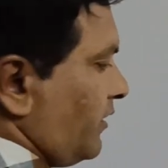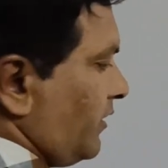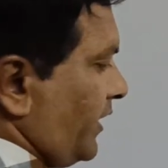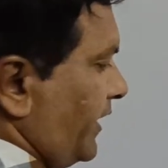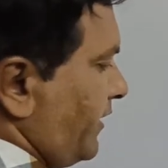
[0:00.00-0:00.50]

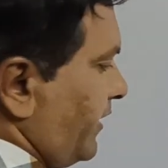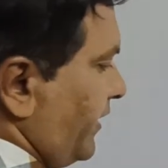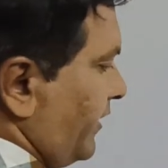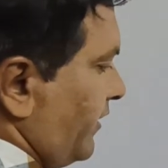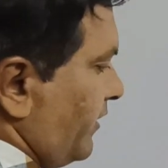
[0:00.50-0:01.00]
light
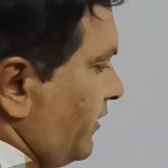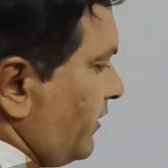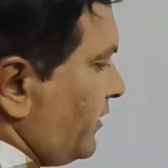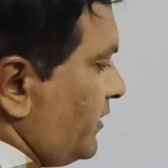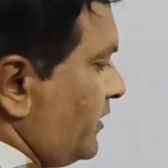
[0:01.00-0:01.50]
ray
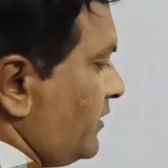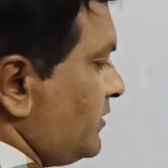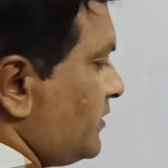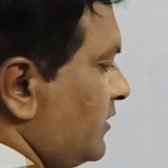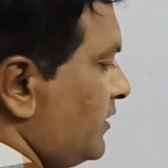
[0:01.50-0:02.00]

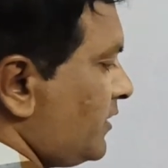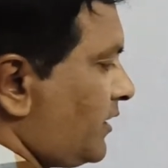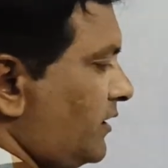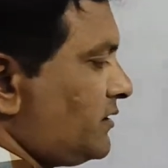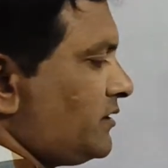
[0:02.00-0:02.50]
is
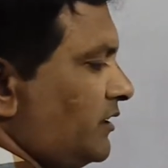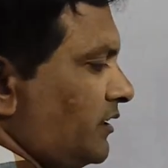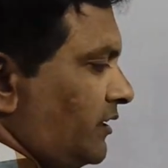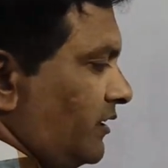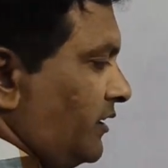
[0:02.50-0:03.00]

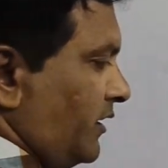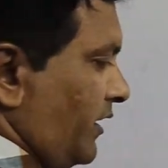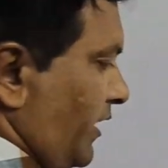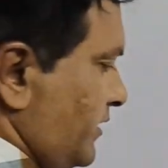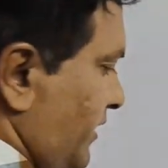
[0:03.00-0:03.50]
considered
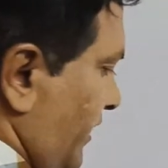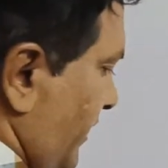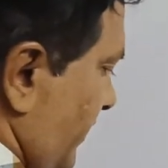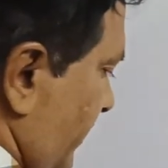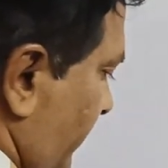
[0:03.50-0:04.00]
as a
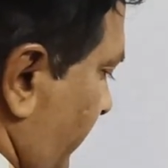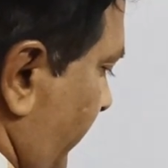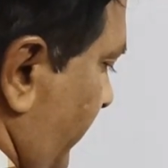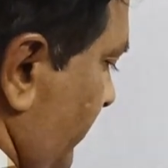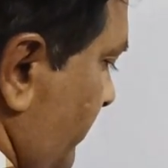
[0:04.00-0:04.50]

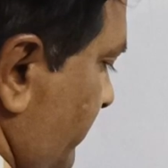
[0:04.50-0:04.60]
ray.